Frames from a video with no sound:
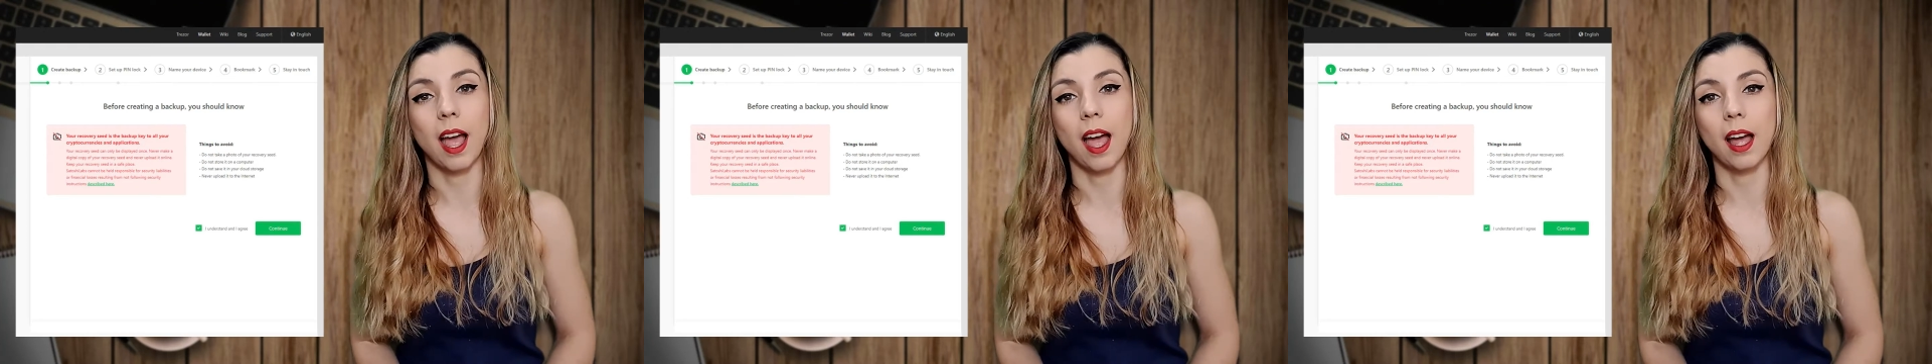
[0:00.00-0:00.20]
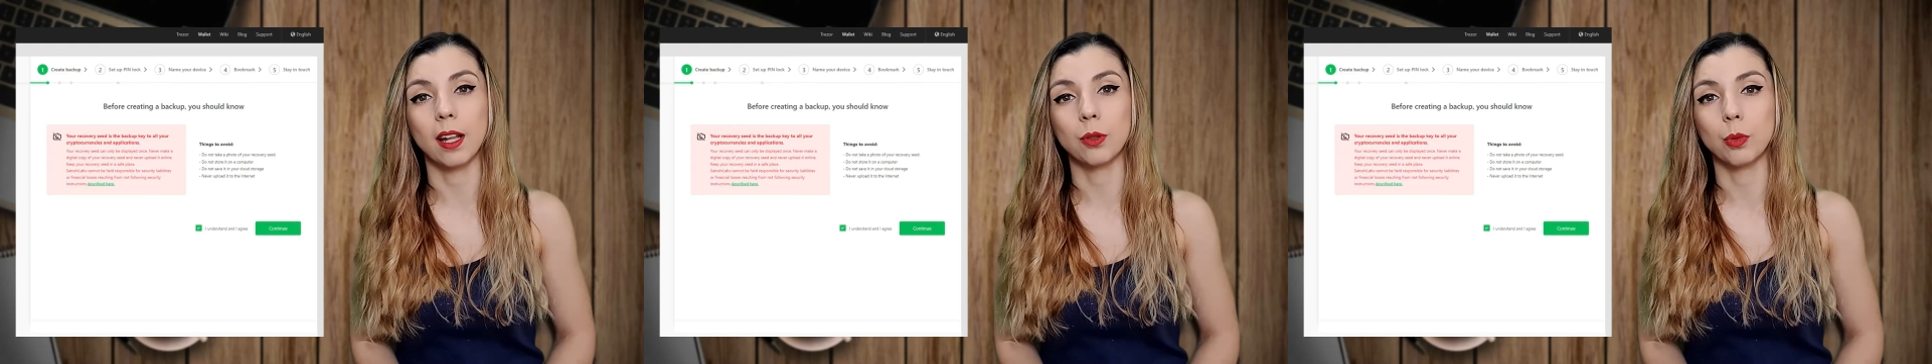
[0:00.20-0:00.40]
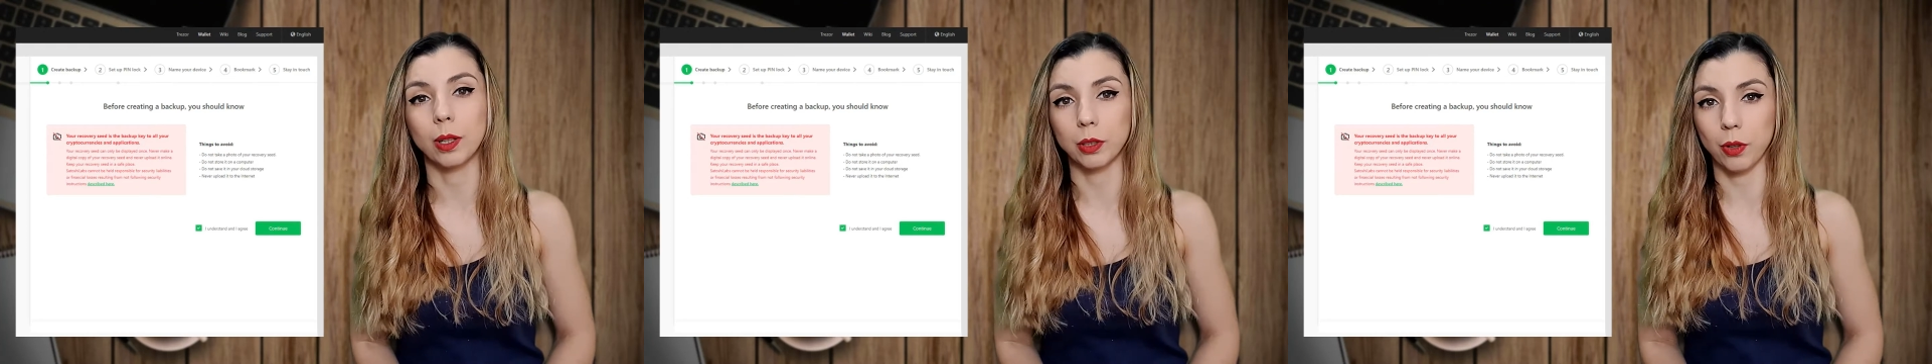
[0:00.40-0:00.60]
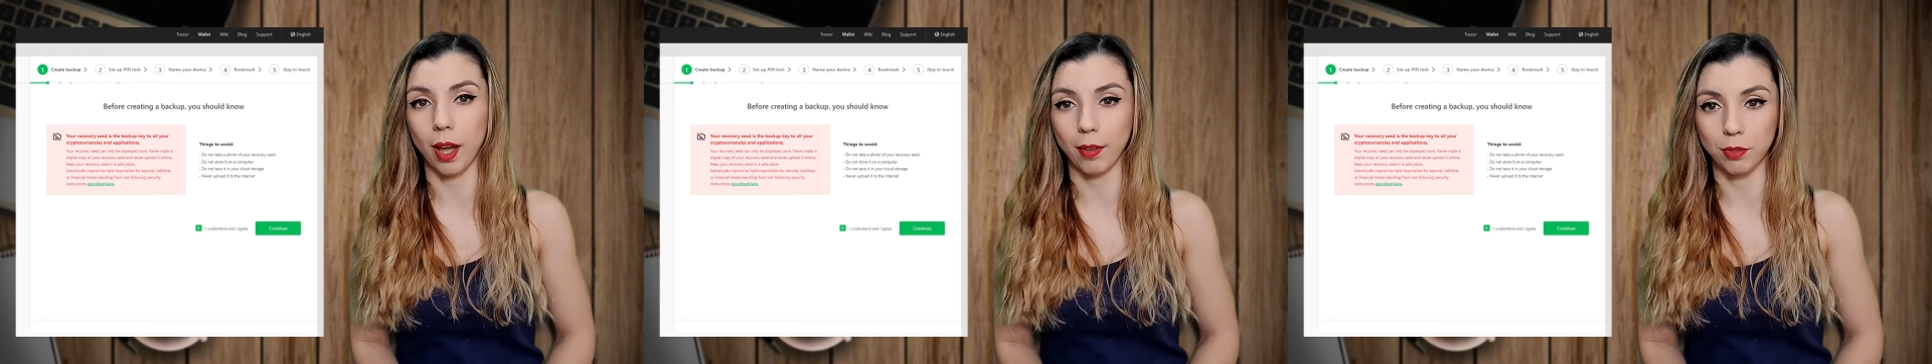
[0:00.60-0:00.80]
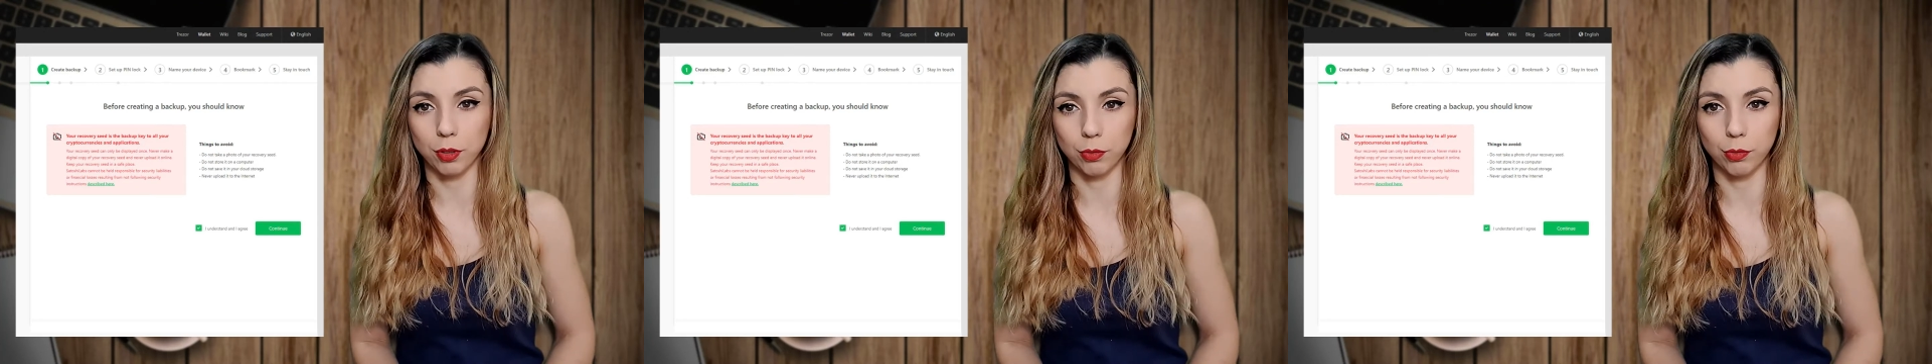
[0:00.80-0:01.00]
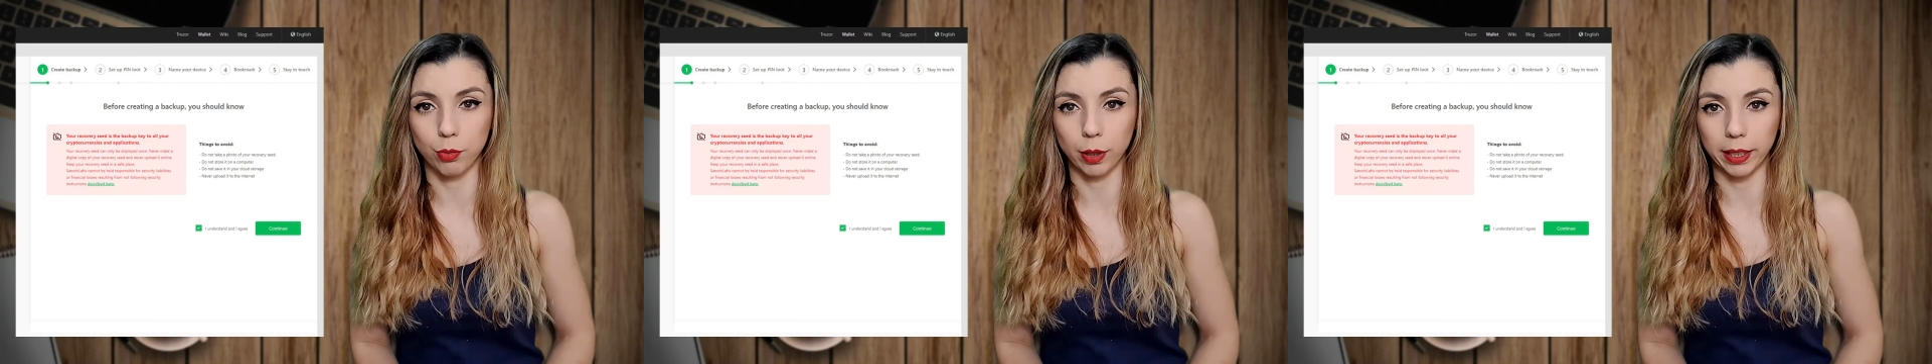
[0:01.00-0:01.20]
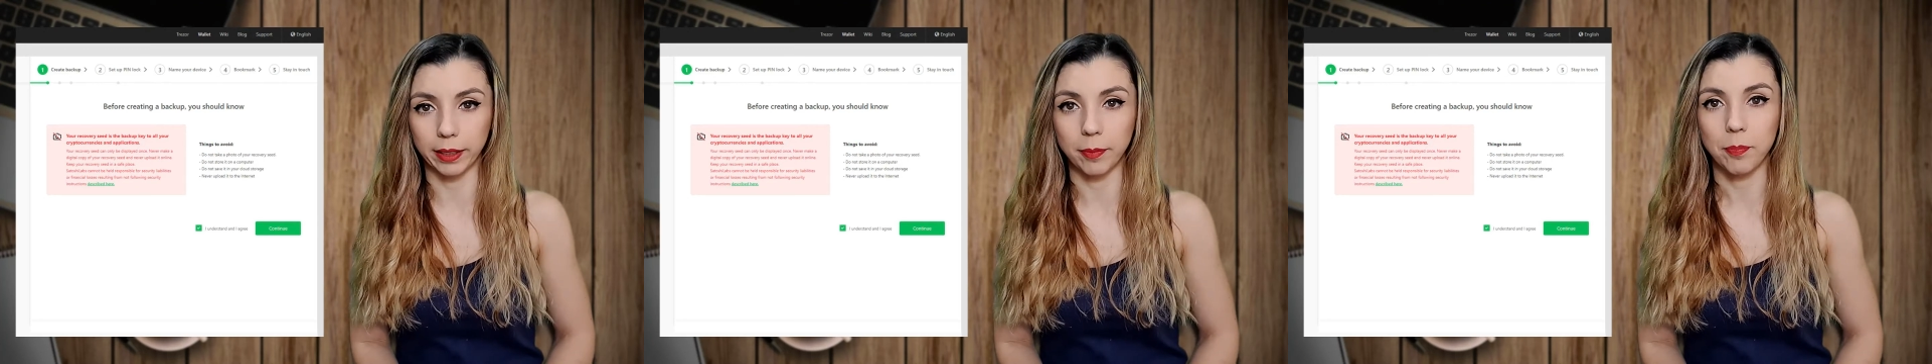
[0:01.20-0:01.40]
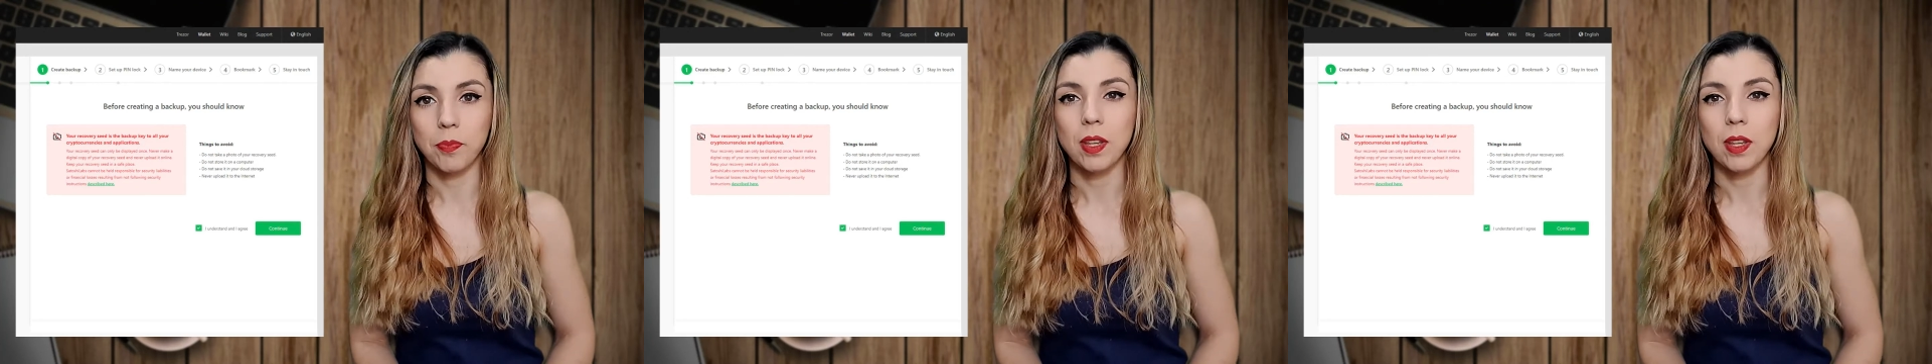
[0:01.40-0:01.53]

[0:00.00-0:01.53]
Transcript: and what you have to avoid.